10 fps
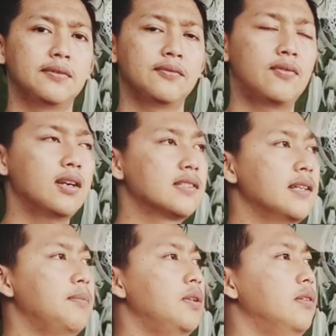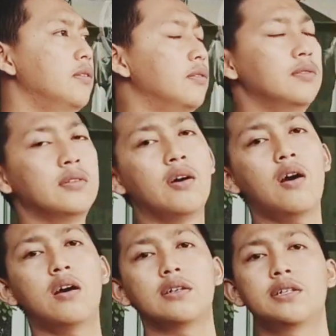For example,
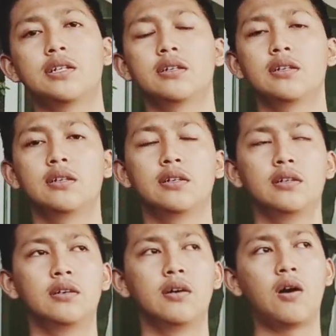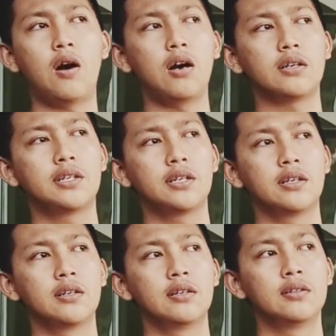heart, heart,
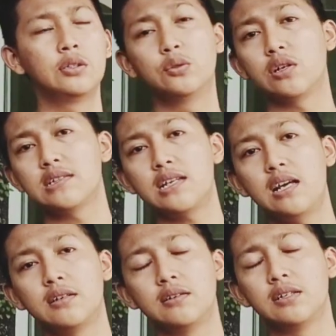2 consonant.